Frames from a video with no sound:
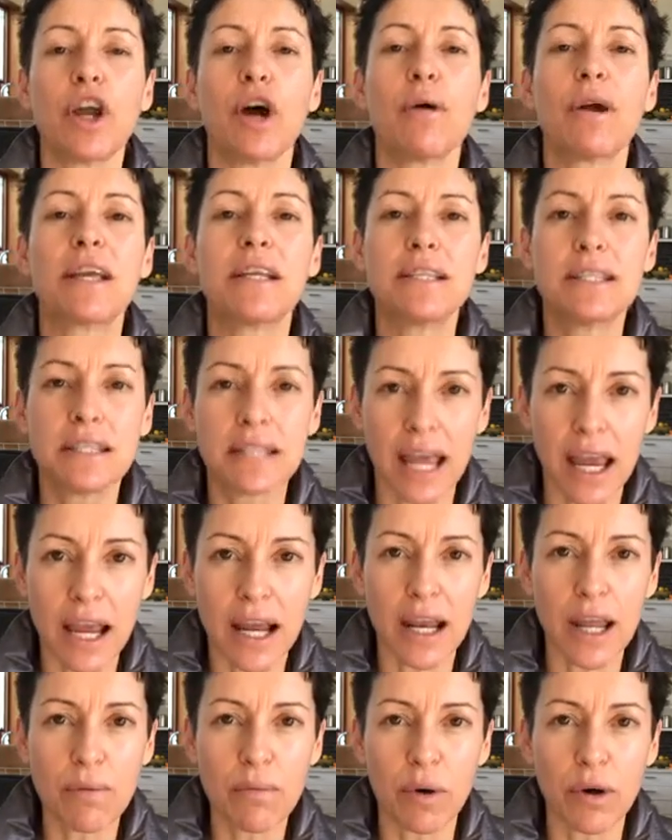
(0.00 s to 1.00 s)
know
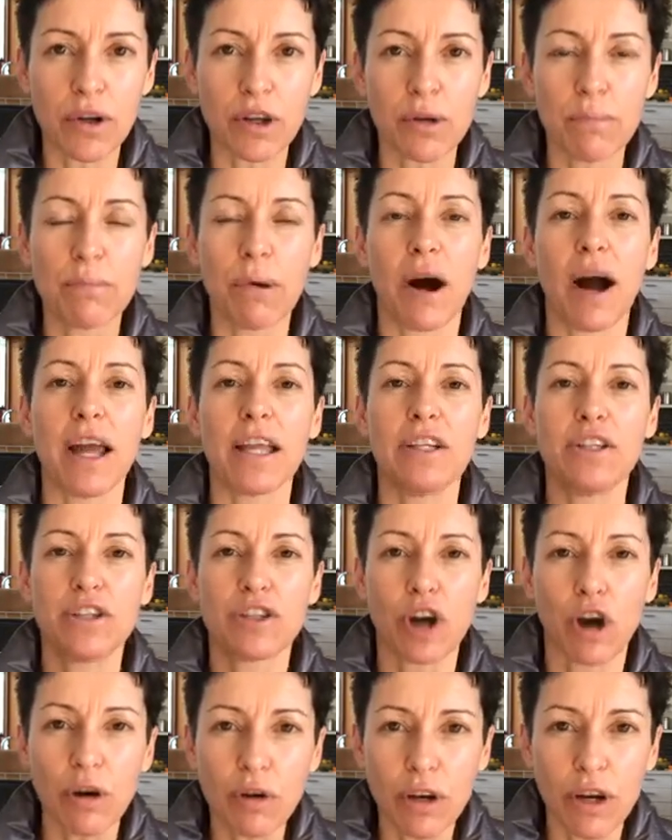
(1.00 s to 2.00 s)
exactly what you buy,
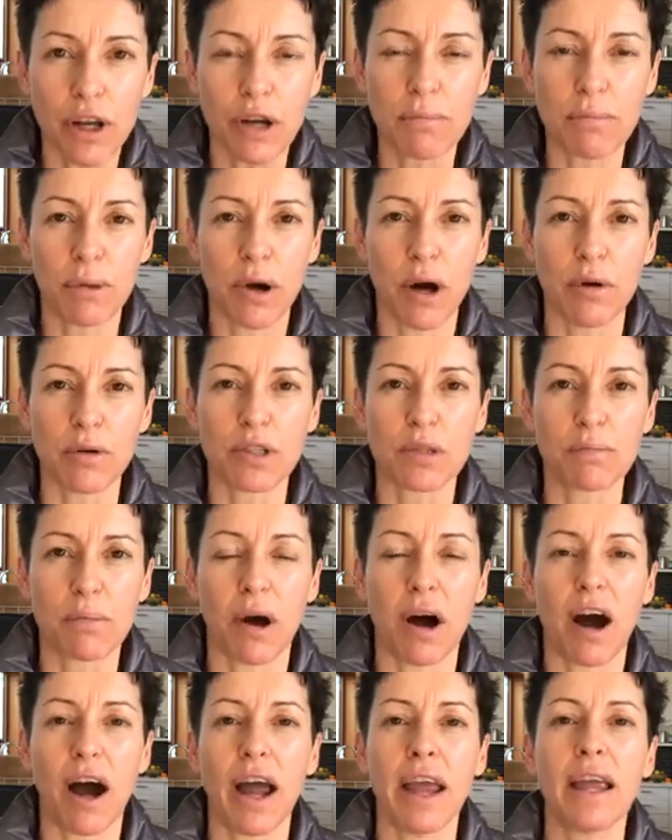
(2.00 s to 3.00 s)
don't impulse
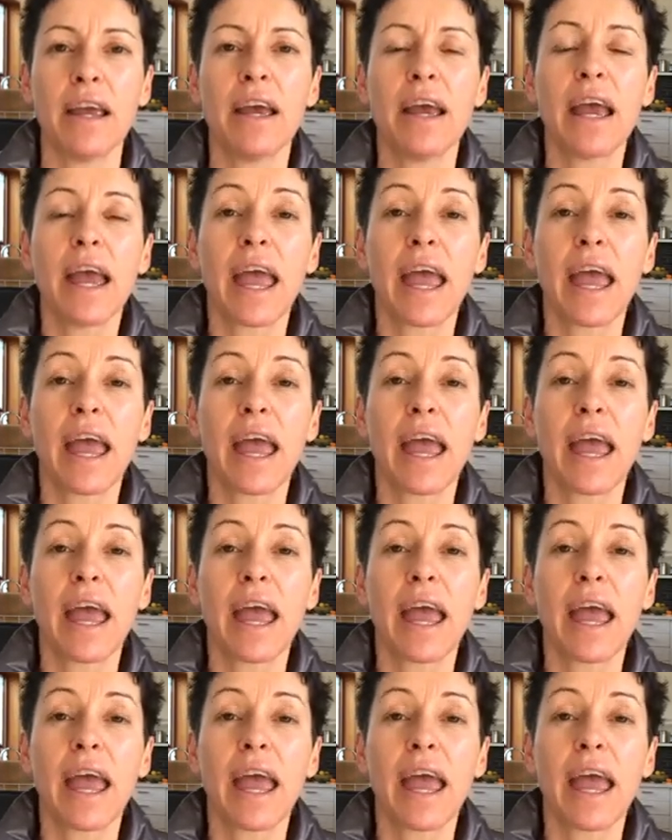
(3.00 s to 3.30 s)
buy,